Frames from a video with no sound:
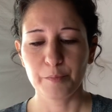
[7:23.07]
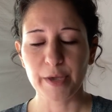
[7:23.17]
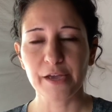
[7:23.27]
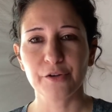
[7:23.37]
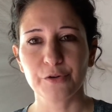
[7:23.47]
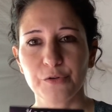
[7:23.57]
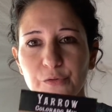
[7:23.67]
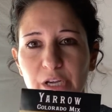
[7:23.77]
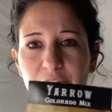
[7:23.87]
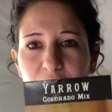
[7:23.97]
Baker
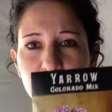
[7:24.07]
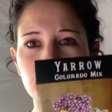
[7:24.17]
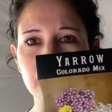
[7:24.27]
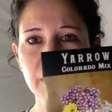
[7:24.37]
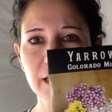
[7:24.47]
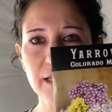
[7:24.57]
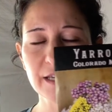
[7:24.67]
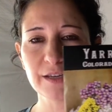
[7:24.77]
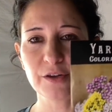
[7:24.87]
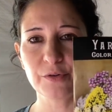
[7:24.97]
Creek, a really
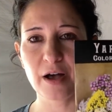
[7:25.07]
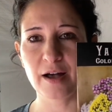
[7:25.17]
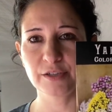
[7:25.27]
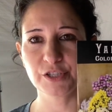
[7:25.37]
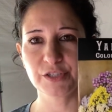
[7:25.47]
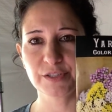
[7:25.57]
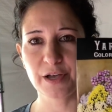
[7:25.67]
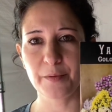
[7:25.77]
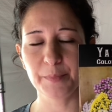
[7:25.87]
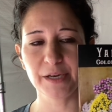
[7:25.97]
eco-conscious
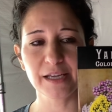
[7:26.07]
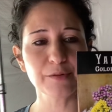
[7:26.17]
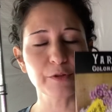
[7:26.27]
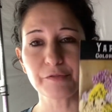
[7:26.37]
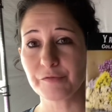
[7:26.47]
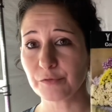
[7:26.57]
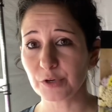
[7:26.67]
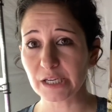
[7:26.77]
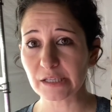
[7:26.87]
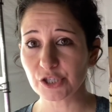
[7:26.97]
company with
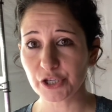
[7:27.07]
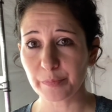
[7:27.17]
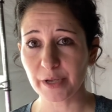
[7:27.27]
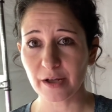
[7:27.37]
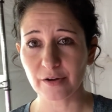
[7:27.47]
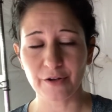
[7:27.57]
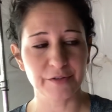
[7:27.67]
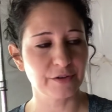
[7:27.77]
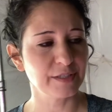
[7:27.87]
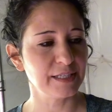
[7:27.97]
free shipping on all
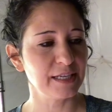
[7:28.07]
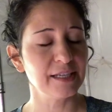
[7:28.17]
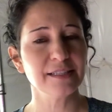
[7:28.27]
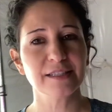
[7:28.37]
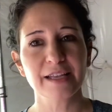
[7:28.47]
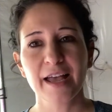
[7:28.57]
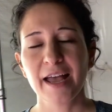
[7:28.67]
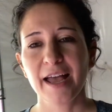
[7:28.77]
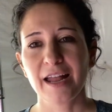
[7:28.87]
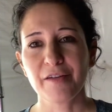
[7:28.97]
their seeds.
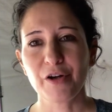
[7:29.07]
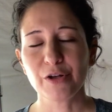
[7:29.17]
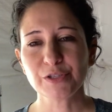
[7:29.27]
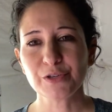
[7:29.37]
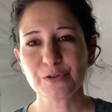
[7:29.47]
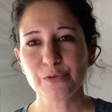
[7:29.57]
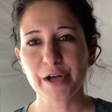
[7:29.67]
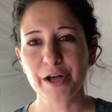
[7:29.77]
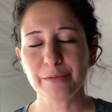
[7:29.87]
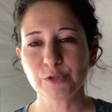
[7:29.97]
And I've also
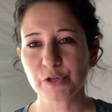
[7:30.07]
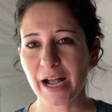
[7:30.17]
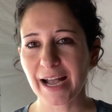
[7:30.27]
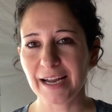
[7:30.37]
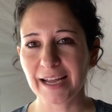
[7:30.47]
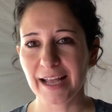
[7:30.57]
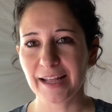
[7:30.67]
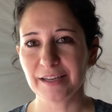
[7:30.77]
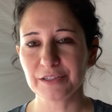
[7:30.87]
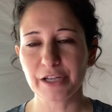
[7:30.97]
tried
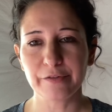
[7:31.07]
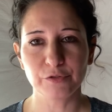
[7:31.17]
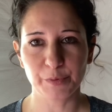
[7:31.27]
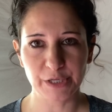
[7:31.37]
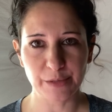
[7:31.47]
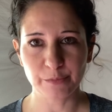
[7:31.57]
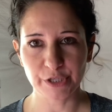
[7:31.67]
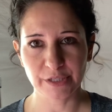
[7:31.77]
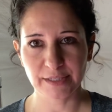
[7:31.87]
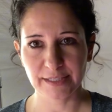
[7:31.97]
and loved
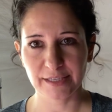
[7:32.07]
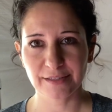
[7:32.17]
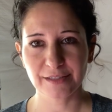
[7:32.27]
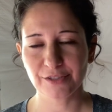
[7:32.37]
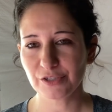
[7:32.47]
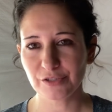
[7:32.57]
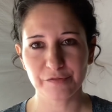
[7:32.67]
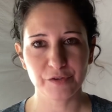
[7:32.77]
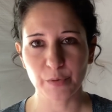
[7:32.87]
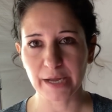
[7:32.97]
Redemption Seeds. Just a
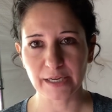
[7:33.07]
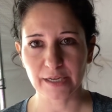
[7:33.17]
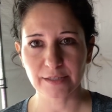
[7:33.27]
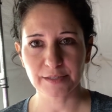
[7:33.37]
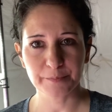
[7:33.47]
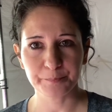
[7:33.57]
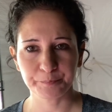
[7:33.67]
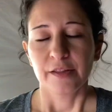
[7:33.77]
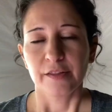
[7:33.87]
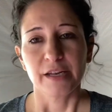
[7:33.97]
few ideas.
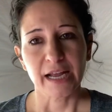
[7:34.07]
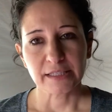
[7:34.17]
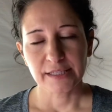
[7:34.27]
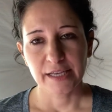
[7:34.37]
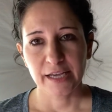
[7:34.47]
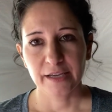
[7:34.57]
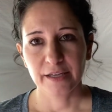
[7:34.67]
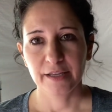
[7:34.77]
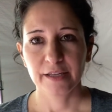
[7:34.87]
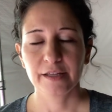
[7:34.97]
The next
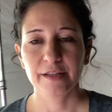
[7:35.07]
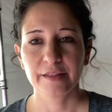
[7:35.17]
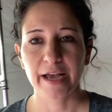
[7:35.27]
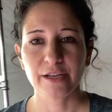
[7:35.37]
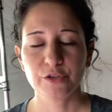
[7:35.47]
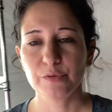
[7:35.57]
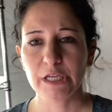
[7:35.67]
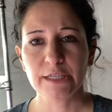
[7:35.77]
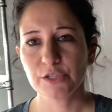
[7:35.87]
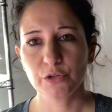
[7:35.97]
thing that you
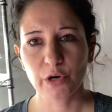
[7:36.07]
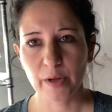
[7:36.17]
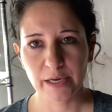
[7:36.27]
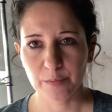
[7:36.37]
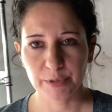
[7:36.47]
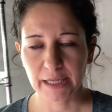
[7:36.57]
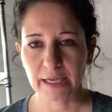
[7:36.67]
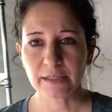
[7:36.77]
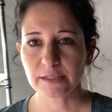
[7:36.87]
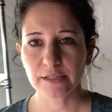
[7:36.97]
need to grow any
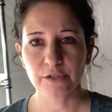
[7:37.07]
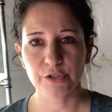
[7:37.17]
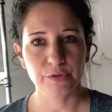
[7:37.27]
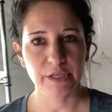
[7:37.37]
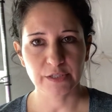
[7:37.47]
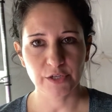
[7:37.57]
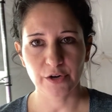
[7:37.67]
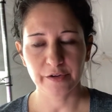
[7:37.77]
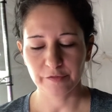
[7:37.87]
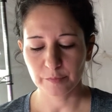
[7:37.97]
plant, including
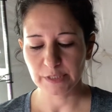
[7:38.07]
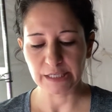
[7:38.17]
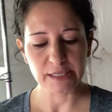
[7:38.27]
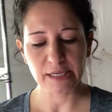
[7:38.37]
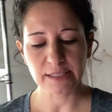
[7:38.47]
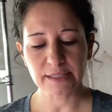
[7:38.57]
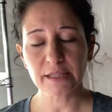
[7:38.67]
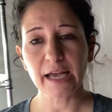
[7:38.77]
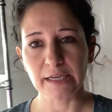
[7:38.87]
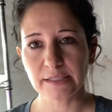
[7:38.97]
starting from seed, is
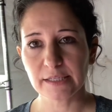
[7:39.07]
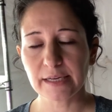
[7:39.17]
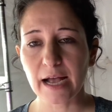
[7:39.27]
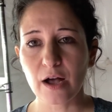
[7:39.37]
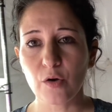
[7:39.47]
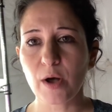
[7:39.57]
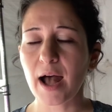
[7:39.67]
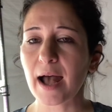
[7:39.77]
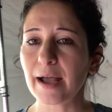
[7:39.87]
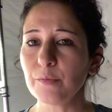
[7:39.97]
light. Now,
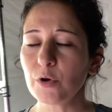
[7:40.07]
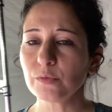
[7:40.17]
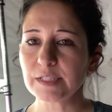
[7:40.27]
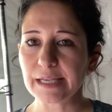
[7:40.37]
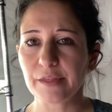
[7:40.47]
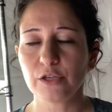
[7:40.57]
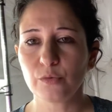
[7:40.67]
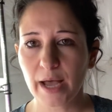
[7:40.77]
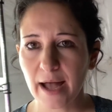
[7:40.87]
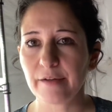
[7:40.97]
I won't say that
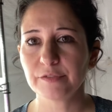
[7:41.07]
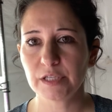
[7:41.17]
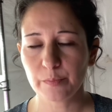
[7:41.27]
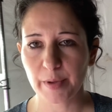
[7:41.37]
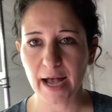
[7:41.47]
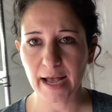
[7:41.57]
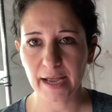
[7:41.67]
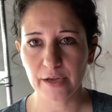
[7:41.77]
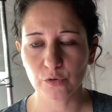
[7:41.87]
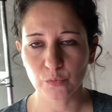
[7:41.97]
you have to
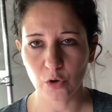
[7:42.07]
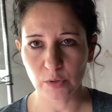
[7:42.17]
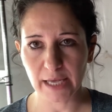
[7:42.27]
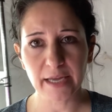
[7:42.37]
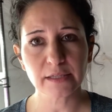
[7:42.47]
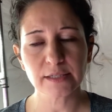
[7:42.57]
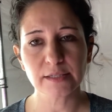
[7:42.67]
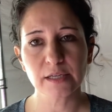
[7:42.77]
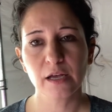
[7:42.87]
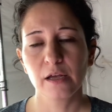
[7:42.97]
buy grow
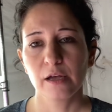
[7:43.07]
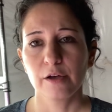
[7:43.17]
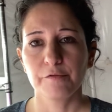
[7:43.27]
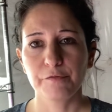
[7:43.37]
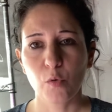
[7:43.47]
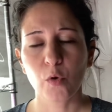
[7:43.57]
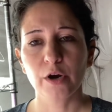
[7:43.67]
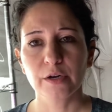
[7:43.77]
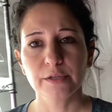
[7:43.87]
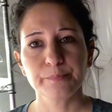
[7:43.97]
lights
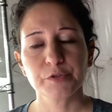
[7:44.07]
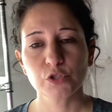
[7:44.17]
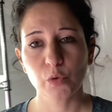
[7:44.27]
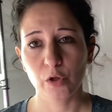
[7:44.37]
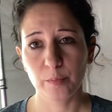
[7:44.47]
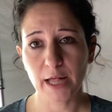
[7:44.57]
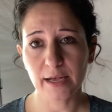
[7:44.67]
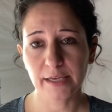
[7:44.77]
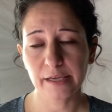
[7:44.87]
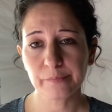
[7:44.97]
for soil
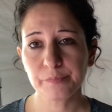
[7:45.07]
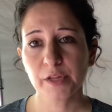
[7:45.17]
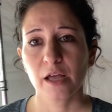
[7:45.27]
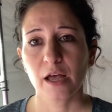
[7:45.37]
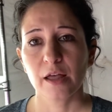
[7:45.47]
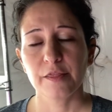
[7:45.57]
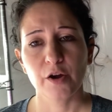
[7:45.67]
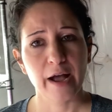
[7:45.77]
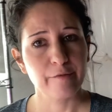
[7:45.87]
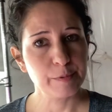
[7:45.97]
blocking.
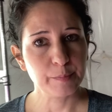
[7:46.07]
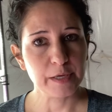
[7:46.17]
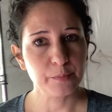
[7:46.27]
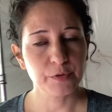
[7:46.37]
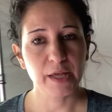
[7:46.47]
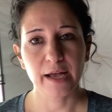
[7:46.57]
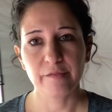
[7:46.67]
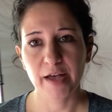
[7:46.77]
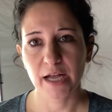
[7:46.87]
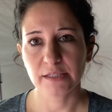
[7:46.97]
There have been people that
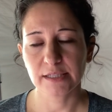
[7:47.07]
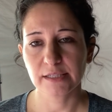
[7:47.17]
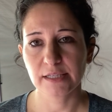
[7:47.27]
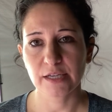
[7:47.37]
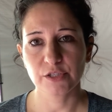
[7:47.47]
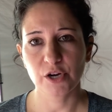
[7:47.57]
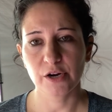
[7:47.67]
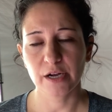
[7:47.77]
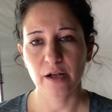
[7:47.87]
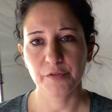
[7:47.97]
have had success
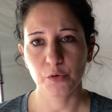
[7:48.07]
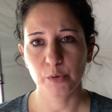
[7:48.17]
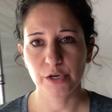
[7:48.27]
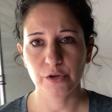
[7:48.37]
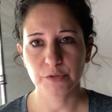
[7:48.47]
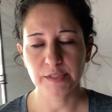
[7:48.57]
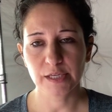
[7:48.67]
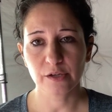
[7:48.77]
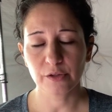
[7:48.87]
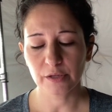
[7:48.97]
starting on their
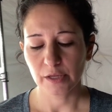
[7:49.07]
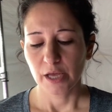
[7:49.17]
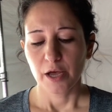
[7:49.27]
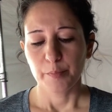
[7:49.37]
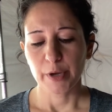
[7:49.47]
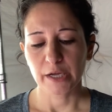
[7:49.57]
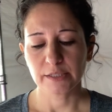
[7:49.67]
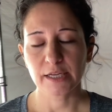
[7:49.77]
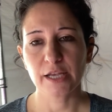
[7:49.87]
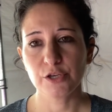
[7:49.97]
windowsill,
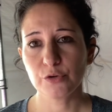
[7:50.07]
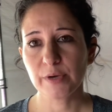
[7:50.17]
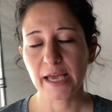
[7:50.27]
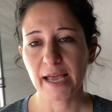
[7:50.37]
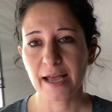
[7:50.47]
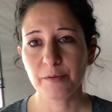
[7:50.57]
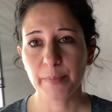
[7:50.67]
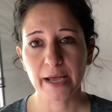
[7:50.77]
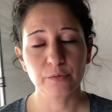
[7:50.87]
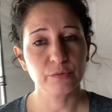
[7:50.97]
but you can
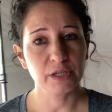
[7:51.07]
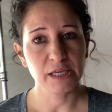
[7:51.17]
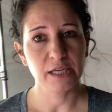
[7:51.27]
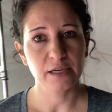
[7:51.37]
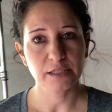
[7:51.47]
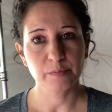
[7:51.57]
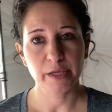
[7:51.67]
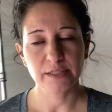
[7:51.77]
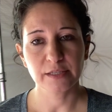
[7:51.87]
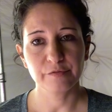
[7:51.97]
buy really
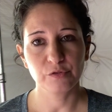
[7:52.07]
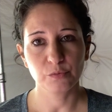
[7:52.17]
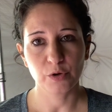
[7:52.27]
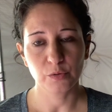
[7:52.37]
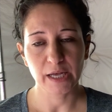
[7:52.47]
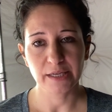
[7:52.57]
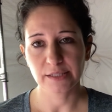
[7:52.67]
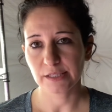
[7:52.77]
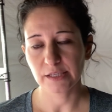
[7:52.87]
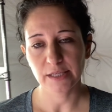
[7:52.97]
inexpensive grow
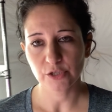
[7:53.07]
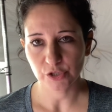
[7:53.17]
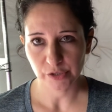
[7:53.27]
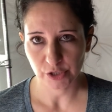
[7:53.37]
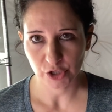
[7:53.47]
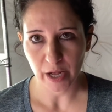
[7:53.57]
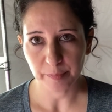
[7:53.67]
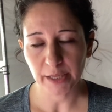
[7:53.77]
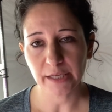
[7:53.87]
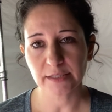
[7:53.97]
lights, essentially
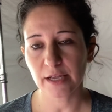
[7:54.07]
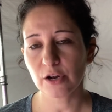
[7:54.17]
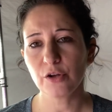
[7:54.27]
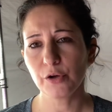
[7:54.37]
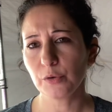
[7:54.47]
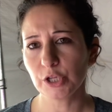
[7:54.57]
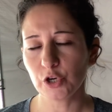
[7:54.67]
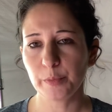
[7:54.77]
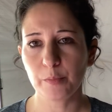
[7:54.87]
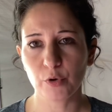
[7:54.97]
shop lights, and I'll go a
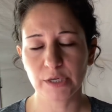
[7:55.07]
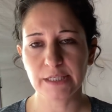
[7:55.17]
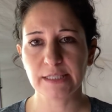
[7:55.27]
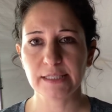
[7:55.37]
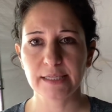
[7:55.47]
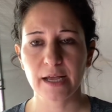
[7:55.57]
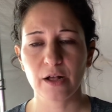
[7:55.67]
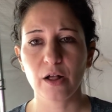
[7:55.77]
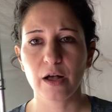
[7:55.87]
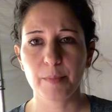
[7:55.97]
little bit more into
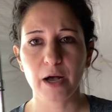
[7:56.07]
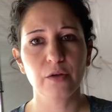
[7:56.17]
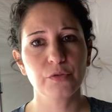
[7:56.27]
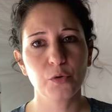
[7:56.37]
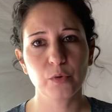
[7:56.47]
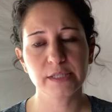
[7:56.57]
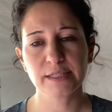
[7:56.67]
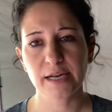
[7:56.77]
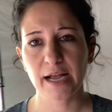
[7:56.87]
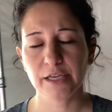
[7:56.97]
detail about the ones
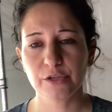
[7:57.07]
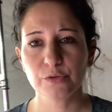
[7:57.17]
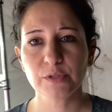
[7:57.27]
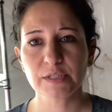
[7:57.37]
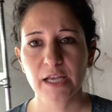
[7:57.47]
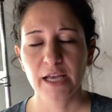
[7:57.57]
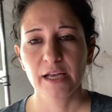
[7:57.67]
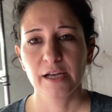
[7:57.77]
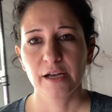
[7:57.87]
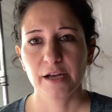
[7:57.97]
that I use.
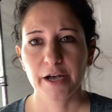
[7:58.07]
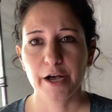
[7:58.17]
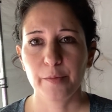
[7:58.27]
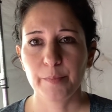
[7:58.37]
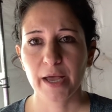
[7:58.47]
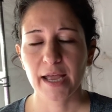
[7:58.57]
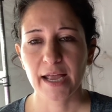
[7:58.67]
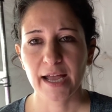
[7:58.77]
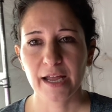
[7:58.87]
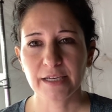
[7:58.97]
And
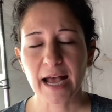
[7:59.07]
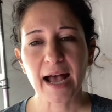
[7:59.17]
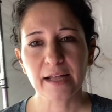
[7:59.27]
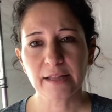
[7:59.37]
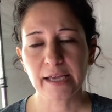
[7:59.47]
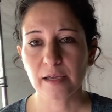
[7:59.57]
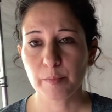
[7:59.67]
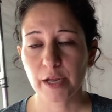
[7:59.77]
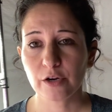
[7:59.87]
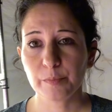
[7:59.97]
I like it
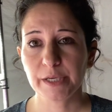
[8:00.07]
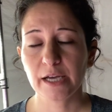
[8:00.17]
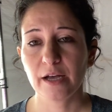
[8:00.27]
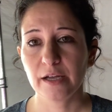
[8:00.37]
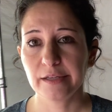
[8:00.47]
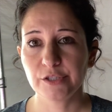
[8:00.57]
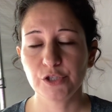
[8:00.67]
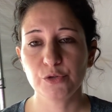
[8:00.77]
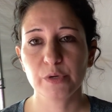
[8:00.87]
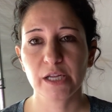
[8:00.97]
better
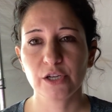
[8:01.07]
because you can